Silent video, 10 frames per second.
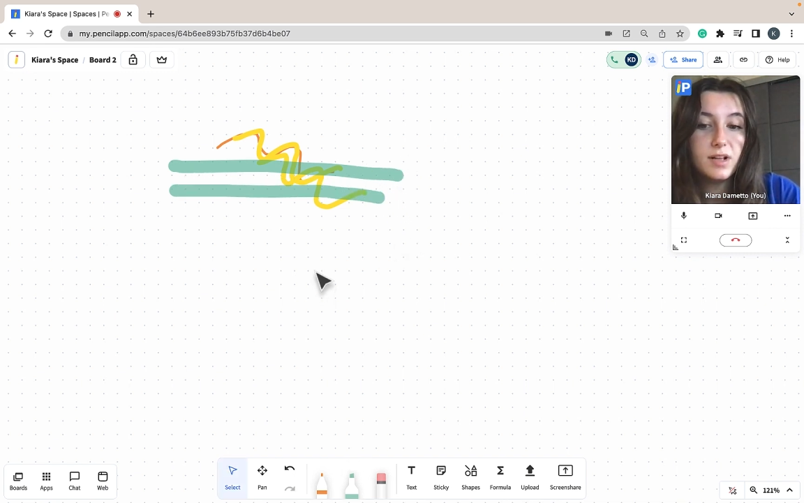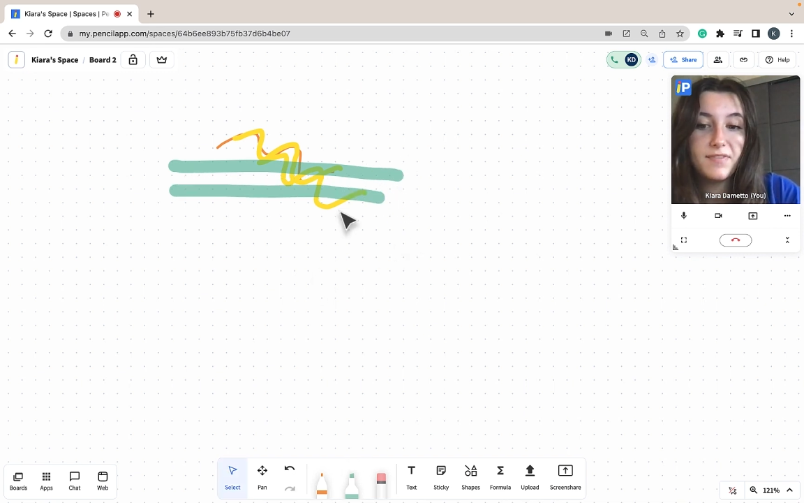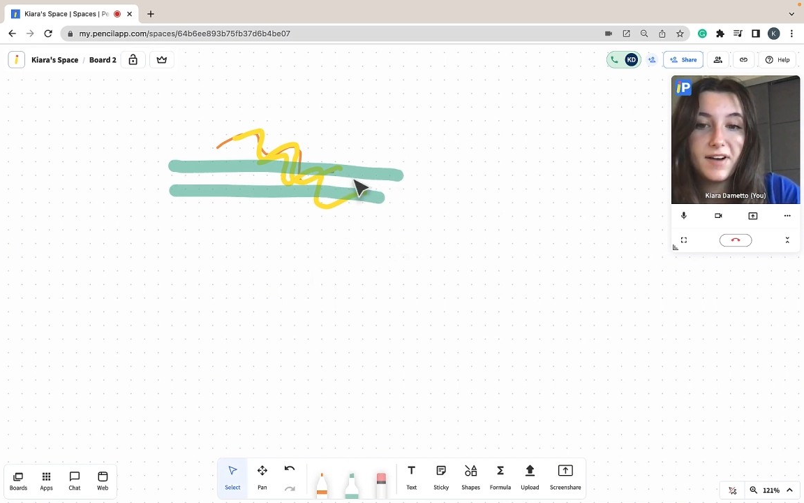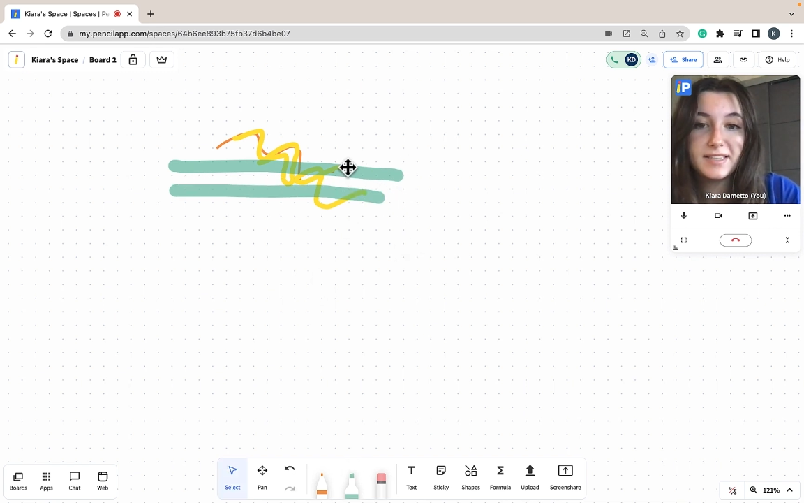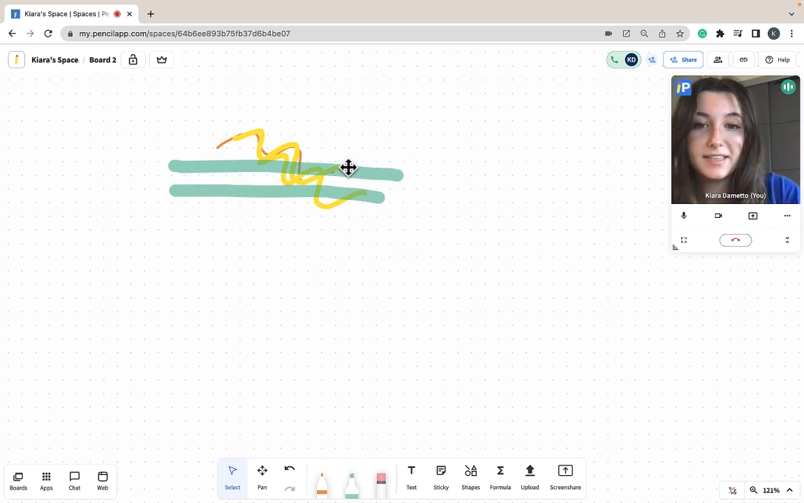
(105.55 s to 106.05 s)
if
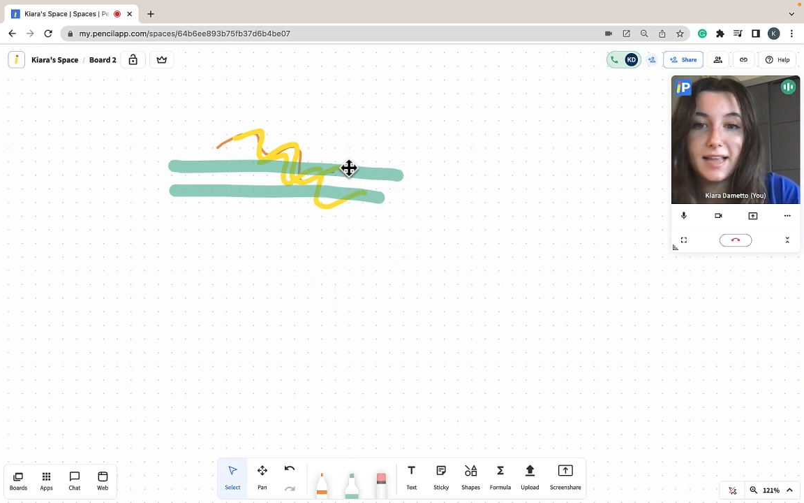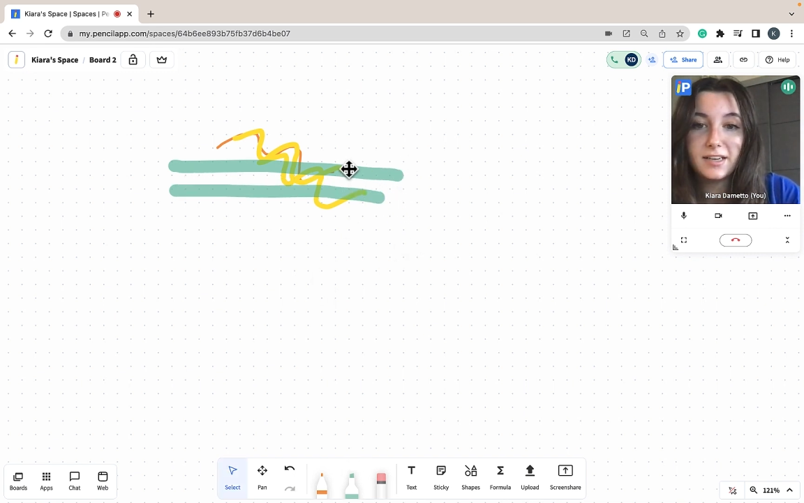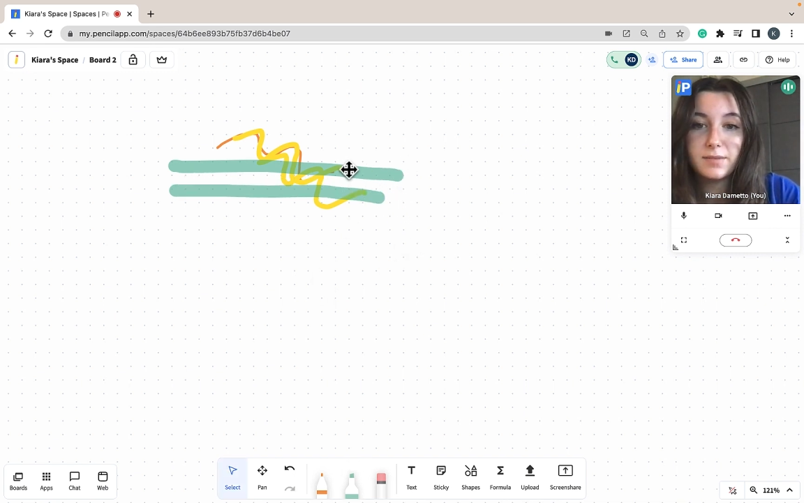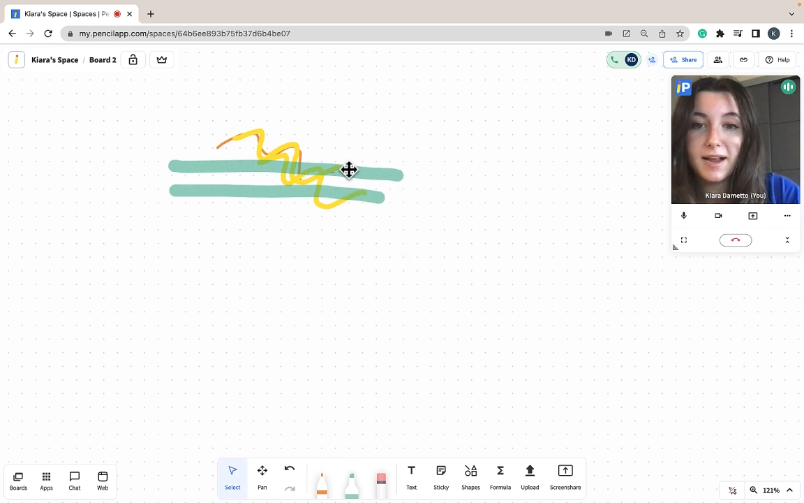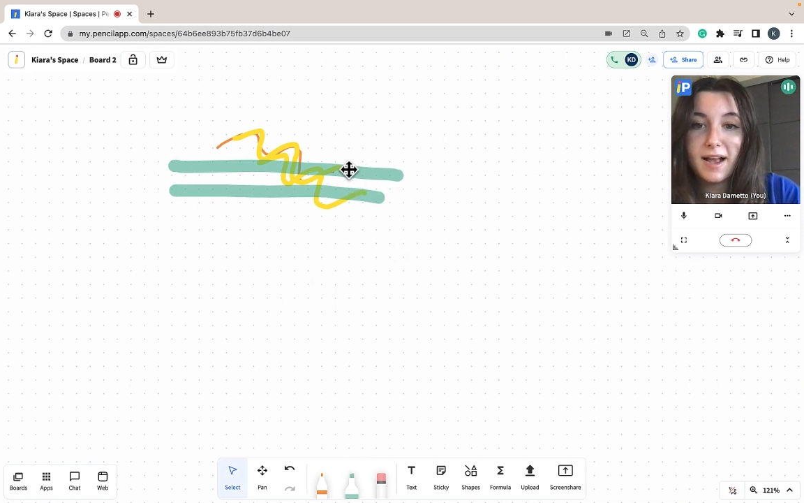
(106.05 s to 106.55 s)
I
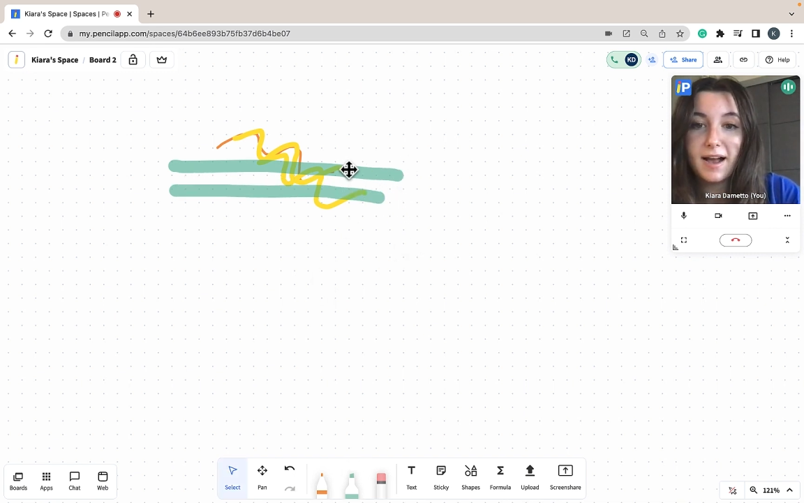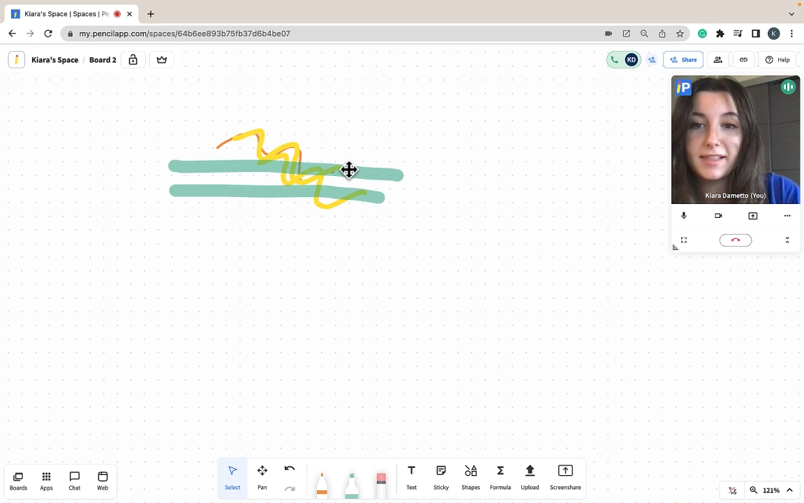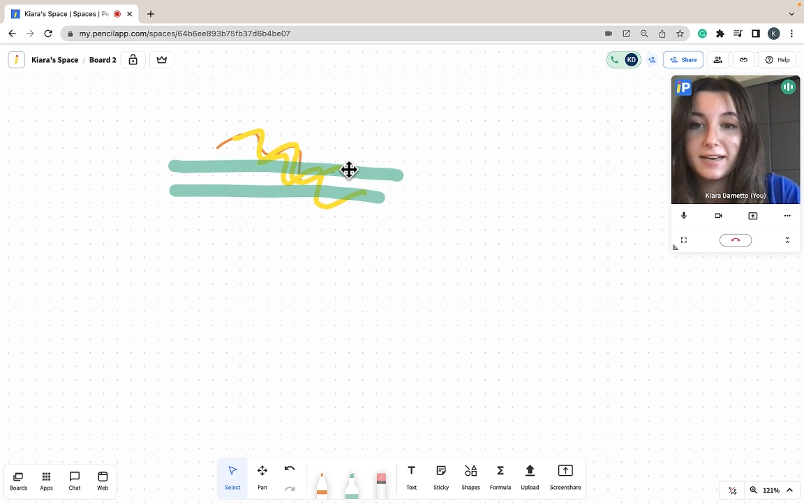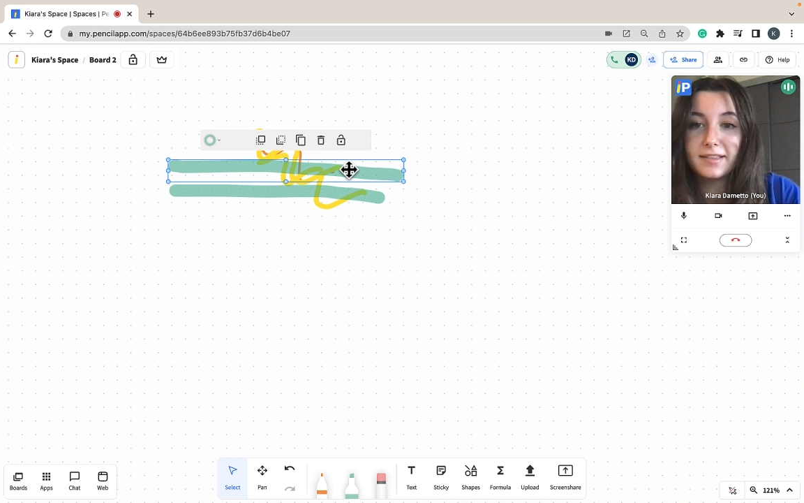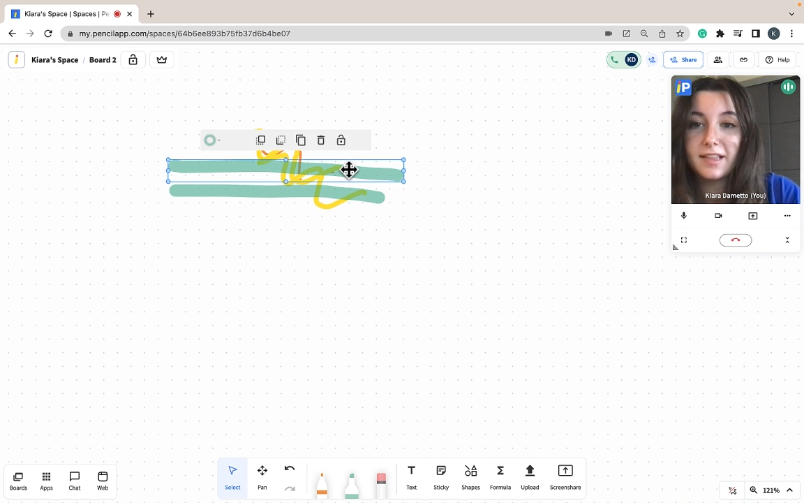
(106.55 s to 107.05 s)
select my
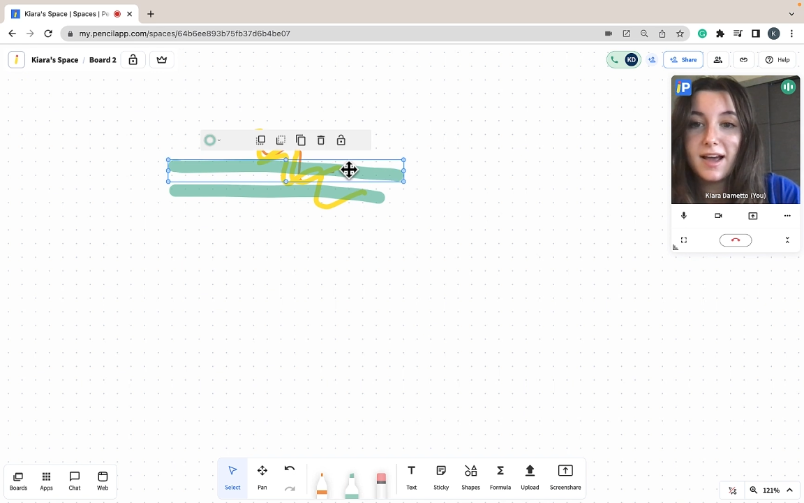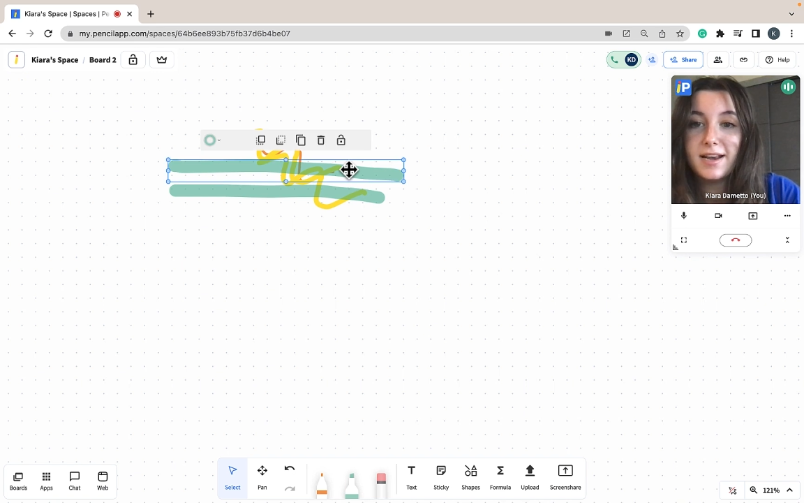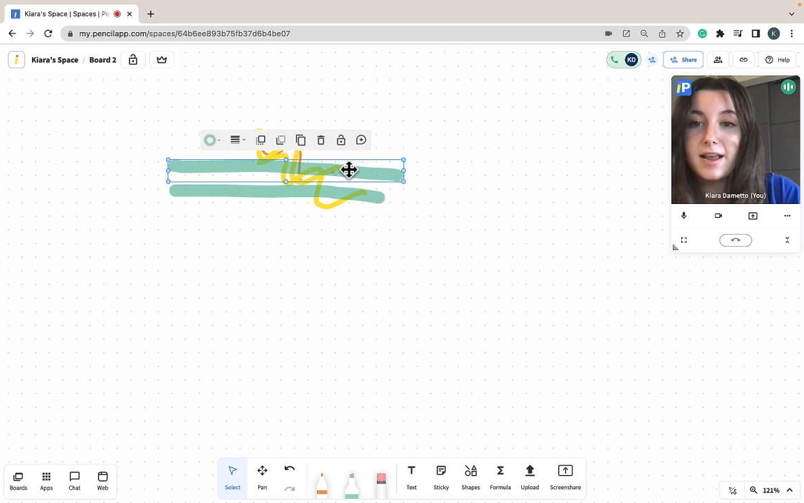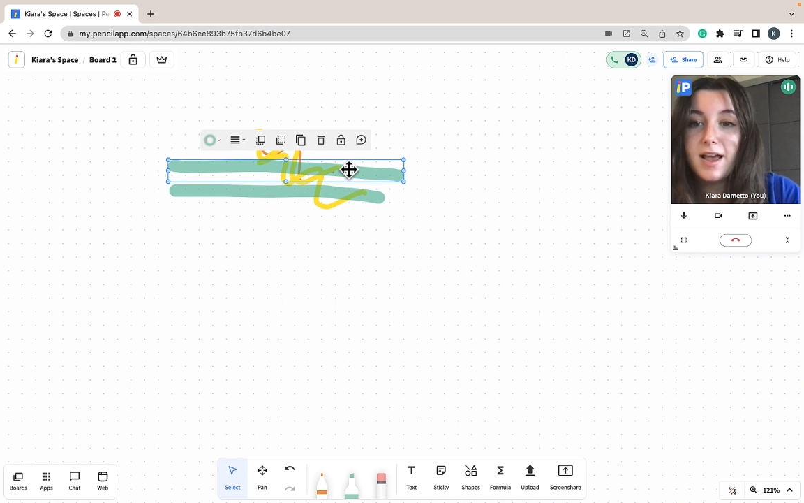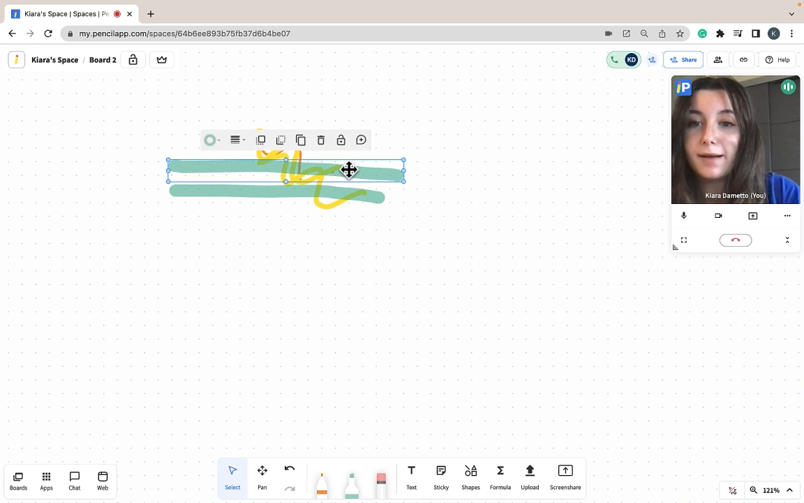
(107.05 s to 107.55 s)
highlighted line,